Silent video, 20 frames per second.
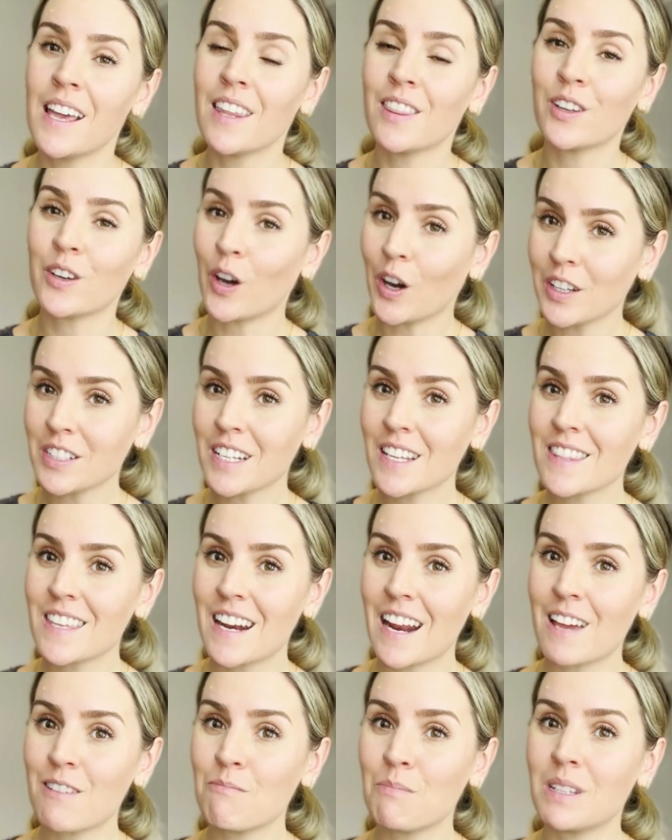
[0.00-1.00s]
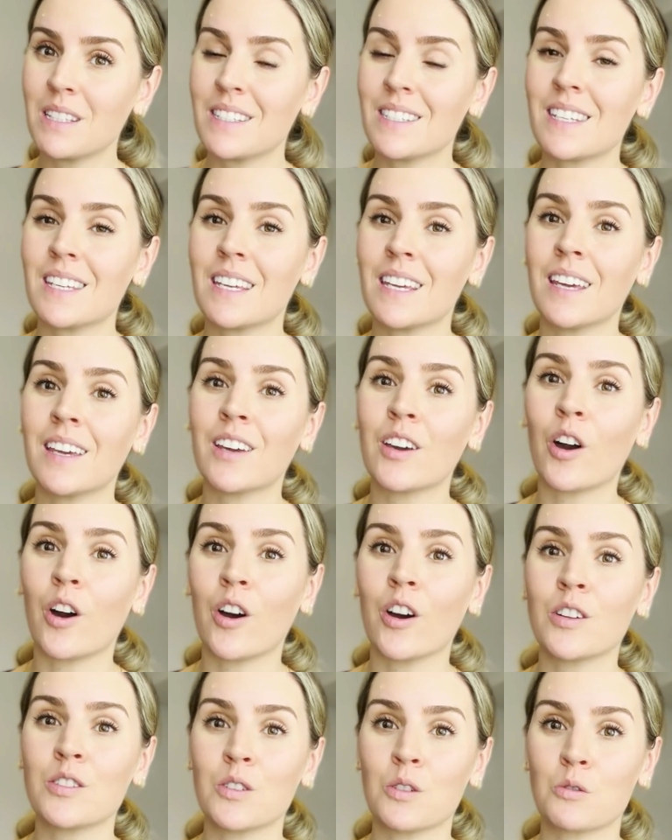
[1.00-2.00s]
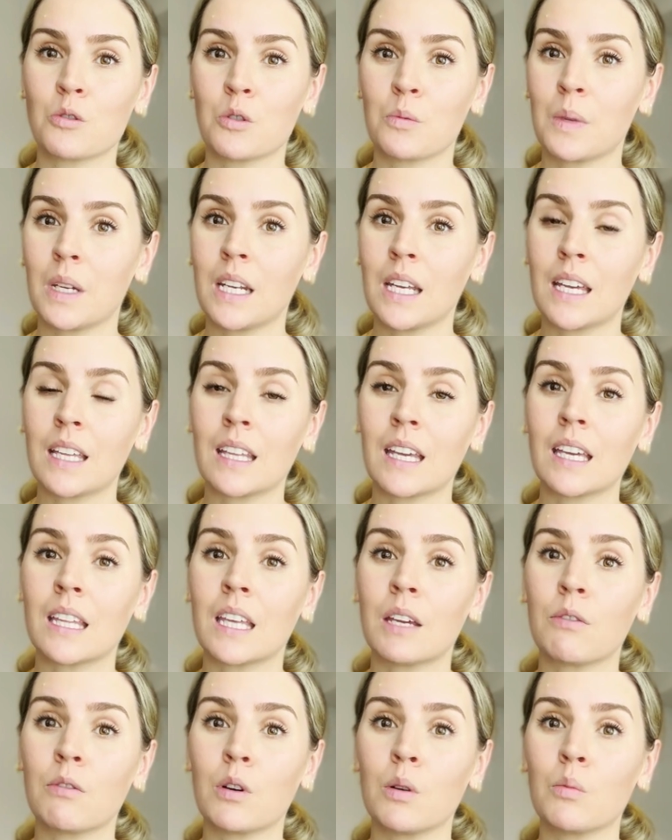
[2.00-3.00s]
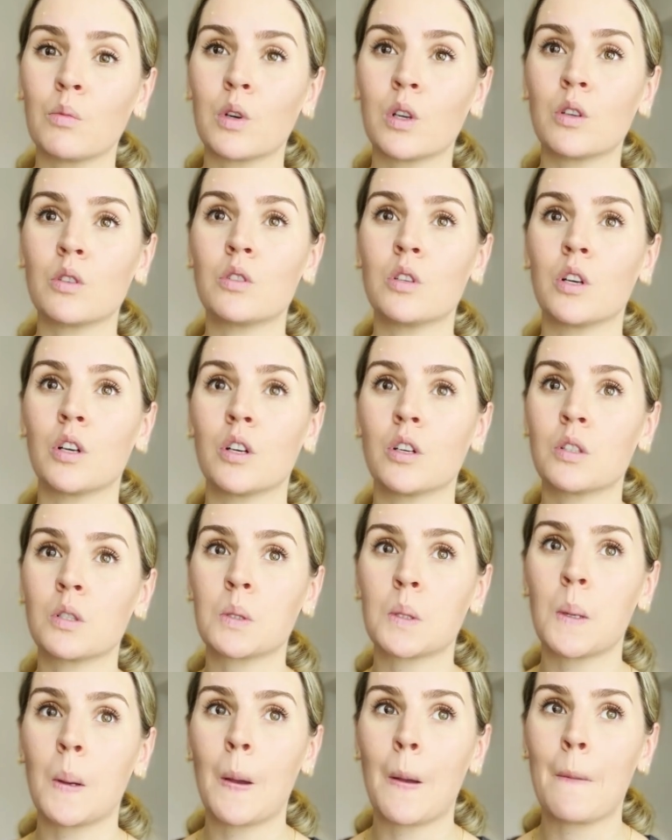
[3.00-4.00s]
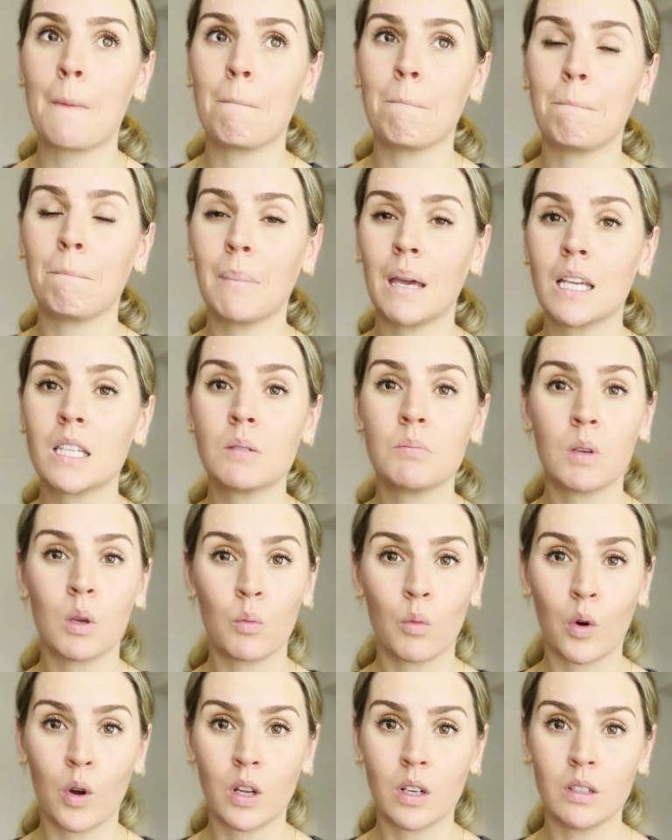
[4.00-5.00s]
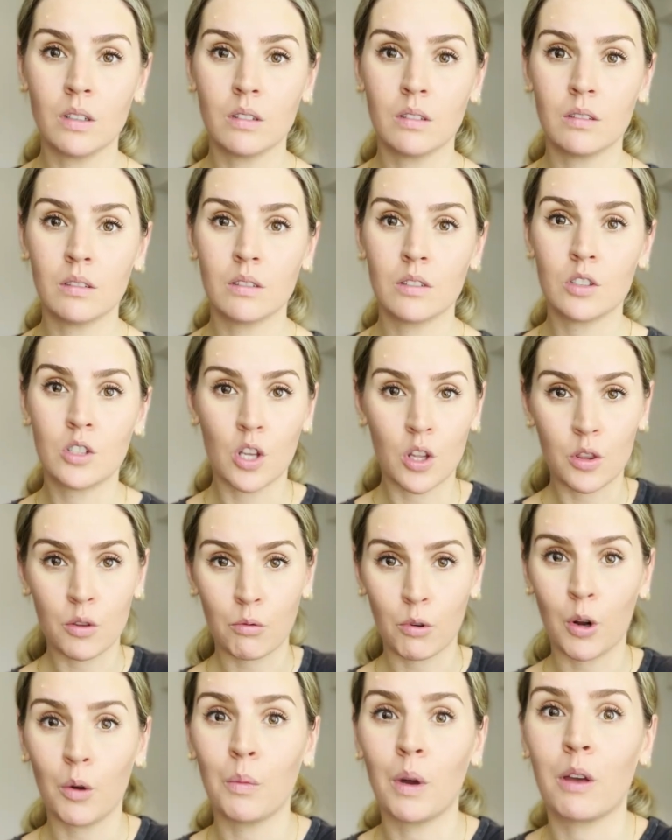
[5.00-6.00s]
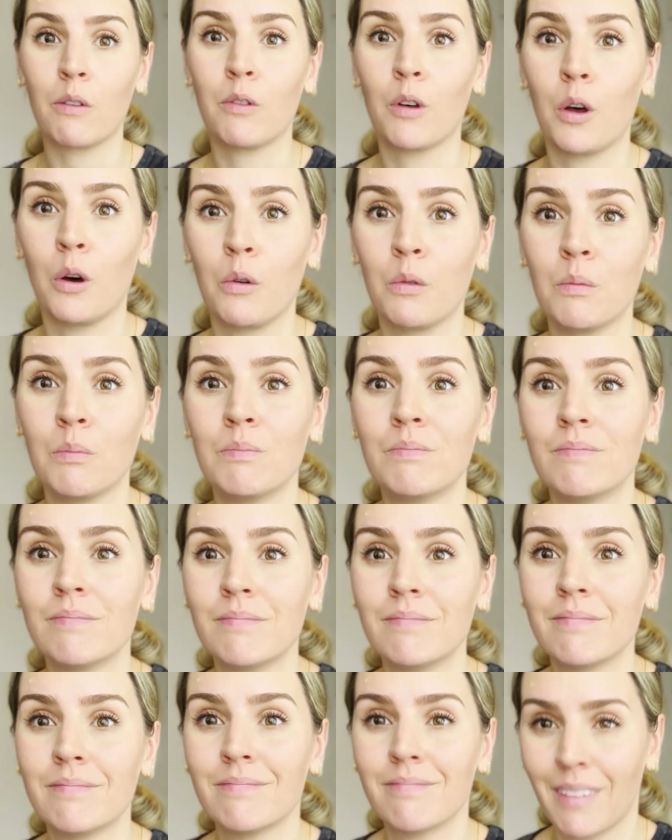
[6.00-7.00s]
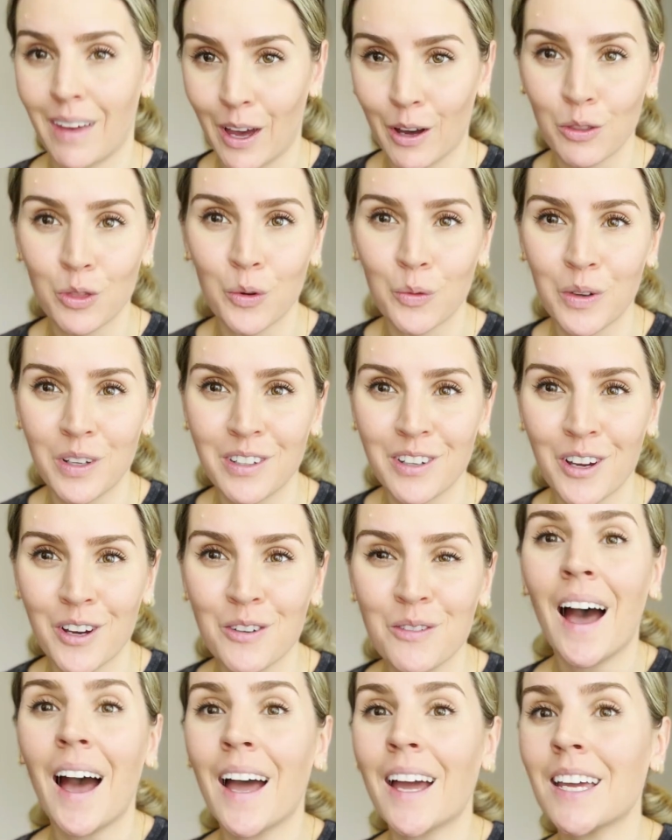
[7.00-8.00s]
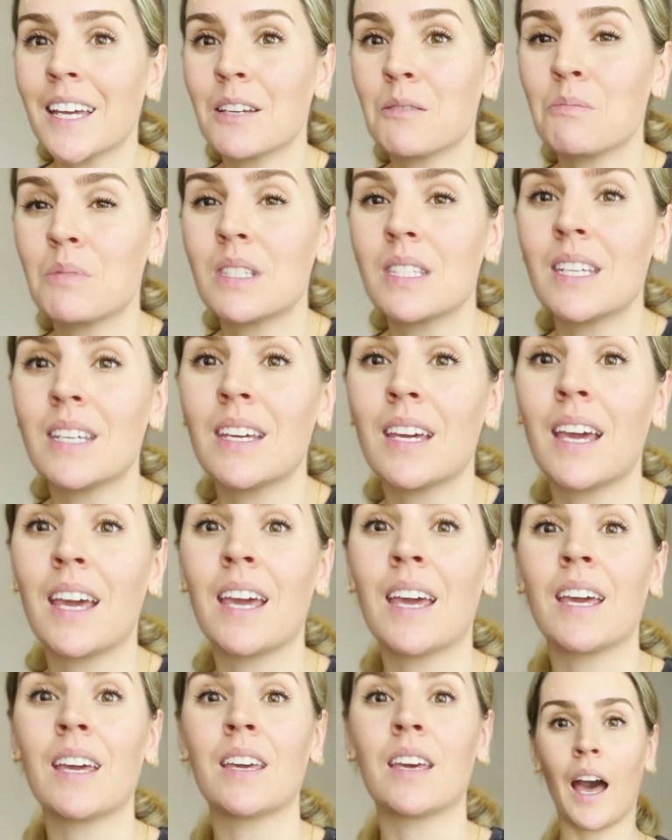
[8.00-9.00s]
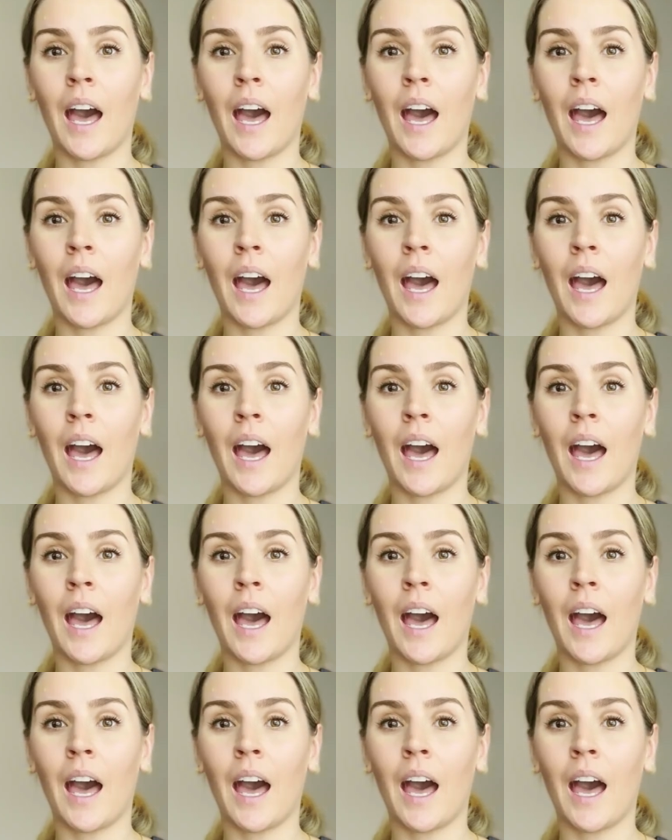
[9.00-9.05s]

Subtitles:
the content that I've been seeing on social media lately from realtors makes me want to throw my phone out the window. I am seeing